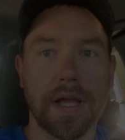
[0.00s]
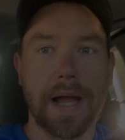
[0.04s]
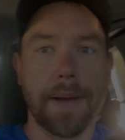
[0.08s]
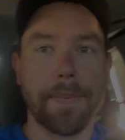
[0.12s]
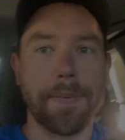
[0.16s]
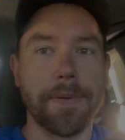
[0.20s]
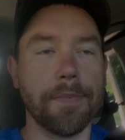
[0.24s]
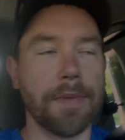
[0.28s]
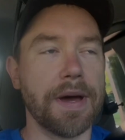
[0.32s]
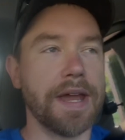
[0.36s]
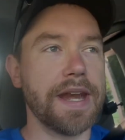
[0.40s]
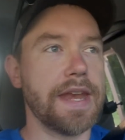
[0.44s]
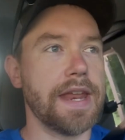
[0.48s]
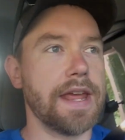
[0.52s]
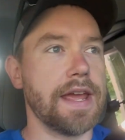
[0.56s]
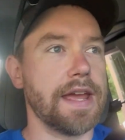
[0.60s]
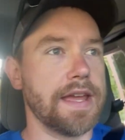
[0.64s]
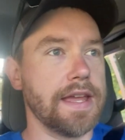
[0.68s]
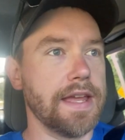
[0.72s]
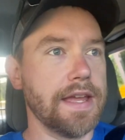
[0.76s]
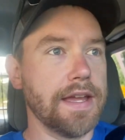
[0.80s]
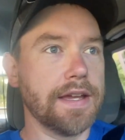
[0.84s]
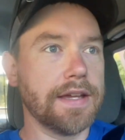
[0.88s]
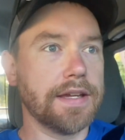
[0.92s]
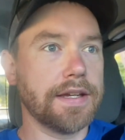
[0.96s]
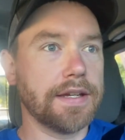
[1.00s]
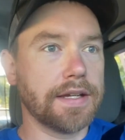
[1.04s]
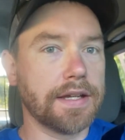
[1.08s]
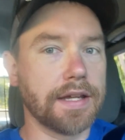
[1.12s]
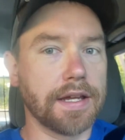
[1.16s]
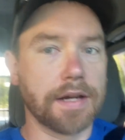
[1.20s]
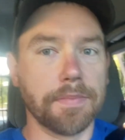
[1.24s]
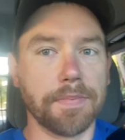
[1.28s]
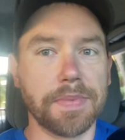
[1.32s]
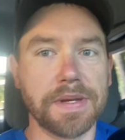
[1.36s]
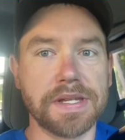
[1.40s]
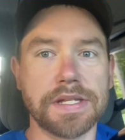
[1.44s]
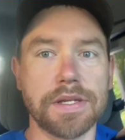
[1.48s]
happy Monday.
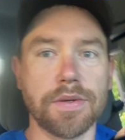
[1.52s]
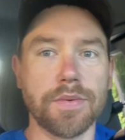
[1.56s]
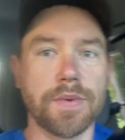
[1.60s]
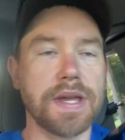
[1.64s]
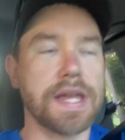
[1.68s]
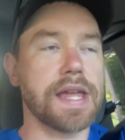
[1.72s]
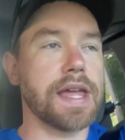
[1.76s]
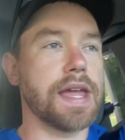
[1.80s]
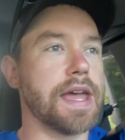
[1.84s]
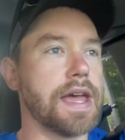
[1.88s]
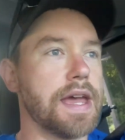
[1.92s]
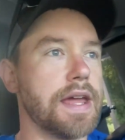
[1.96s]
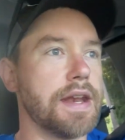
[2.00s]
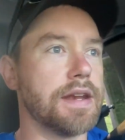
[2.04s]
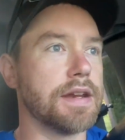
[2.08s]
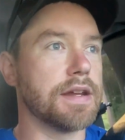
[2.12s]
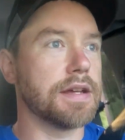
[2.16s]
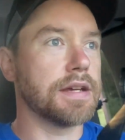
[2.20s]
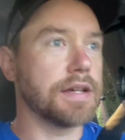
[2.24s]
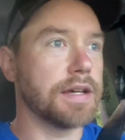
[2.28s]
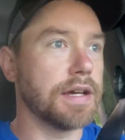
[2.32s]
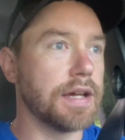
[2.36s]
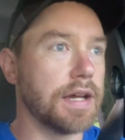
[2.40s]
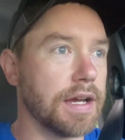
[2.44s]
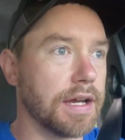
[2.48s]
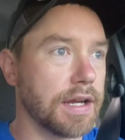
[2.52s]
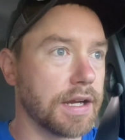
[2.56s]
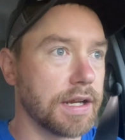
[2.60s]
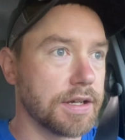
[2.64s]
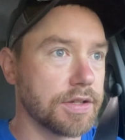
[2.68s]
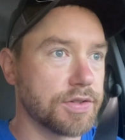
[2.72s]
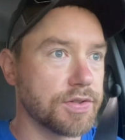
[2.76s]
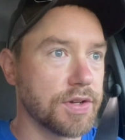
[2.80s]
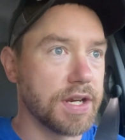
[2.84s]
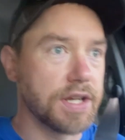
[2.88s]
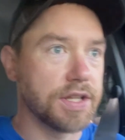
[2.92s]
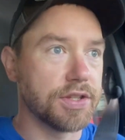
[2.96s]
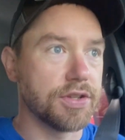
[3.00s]
Got a busy week ahead. Uh, I'm going to
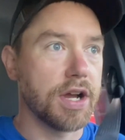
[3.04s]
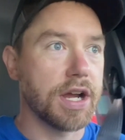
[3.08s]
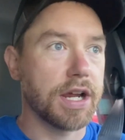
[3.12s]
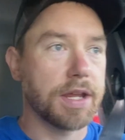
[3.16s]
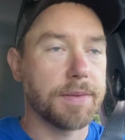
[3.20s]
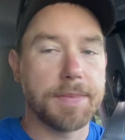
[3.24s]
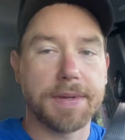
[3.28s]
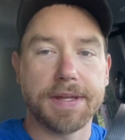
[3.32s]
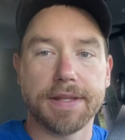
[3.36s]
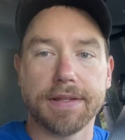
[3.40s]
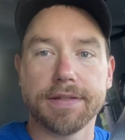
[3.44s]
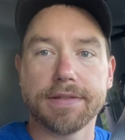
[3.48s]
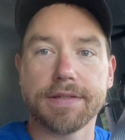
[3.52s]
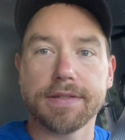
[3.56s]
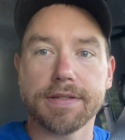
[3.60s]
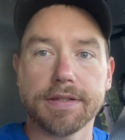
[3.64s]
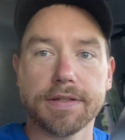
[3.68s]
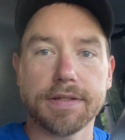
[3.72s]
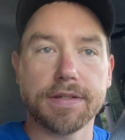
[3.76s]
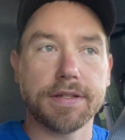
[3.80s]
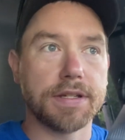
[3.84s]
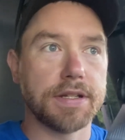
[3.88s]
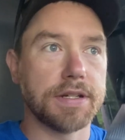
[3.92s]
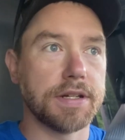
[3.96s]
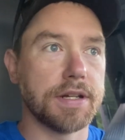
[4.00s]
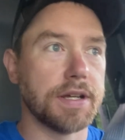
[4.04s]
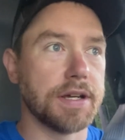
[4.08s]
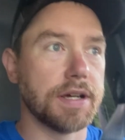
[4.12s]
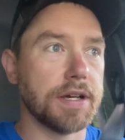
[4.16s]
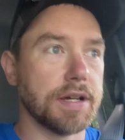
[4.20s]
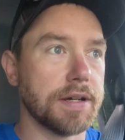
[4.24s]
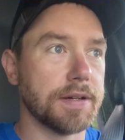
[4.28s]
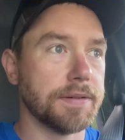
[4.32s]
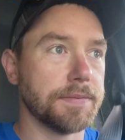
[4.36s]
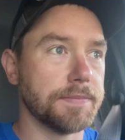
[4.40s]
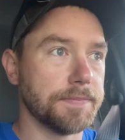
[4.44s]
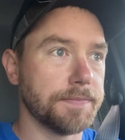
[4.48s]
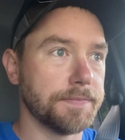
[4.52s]
try to document and
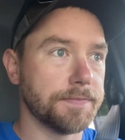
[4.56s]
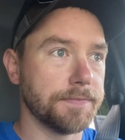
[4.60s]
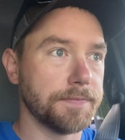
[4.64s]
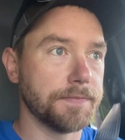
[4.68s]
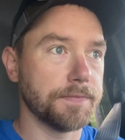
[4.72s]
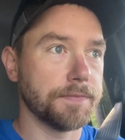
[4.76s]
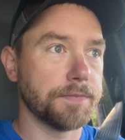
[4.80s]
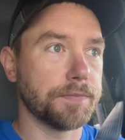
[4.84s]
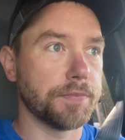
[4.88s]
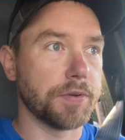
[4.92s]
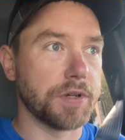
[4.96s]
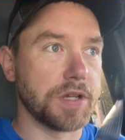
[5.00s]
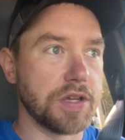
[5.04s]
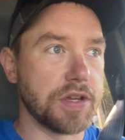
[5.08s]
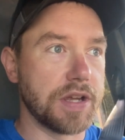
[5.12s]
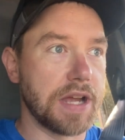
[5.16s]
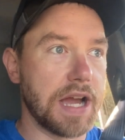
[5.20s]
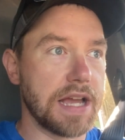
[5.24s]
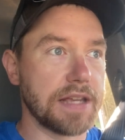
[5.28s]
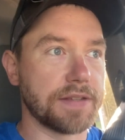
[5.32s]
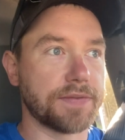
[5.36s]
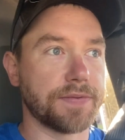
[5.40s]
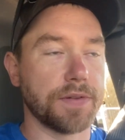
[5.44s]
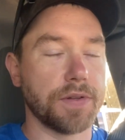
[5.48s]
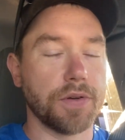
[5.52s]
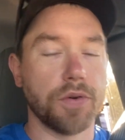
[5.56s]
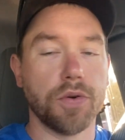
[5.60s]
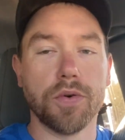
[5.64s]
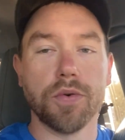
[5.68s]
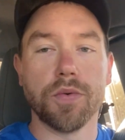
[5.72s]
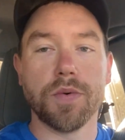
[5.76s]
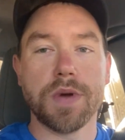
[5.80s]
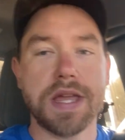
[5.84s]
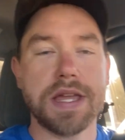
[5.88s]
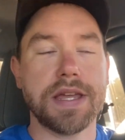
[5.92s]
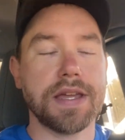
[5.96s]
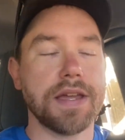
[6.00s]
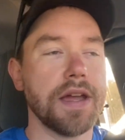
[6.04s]
uh, bring you guys for the whole
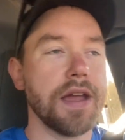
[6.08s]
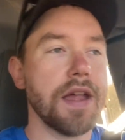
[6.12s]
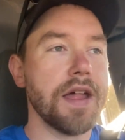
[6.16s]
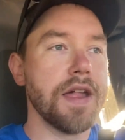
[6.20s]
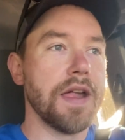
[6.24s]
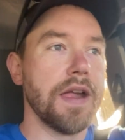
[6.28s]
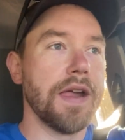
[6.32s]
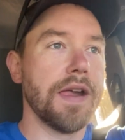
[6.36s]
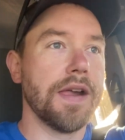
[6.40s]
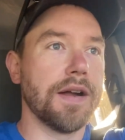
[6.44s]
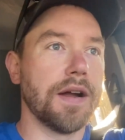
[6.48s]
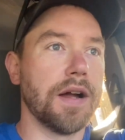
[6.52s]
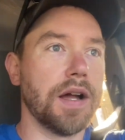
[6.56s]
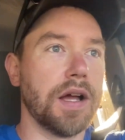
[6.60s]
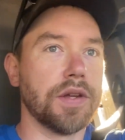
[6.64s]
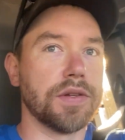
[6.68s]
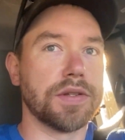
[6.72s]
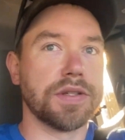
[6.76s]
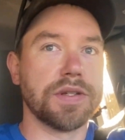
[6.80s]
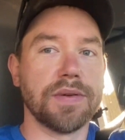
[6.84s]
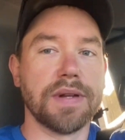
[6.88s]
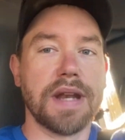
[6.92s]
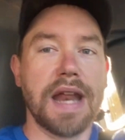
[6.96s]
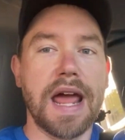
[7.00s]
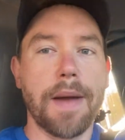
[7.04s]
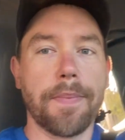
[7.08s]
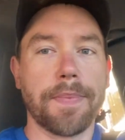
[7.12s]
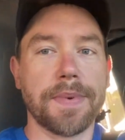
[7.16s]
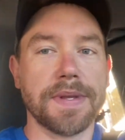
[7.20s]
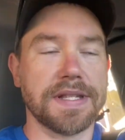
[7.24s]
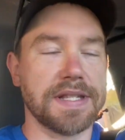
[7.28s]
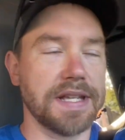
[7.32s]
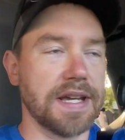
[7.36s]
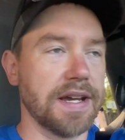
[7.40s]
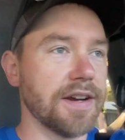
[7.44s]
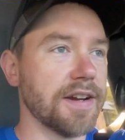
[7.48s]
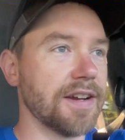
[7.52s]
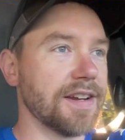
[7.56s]
week. I'll uh, see what happens
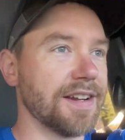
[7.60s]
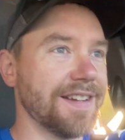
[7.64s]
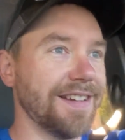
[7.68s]
there.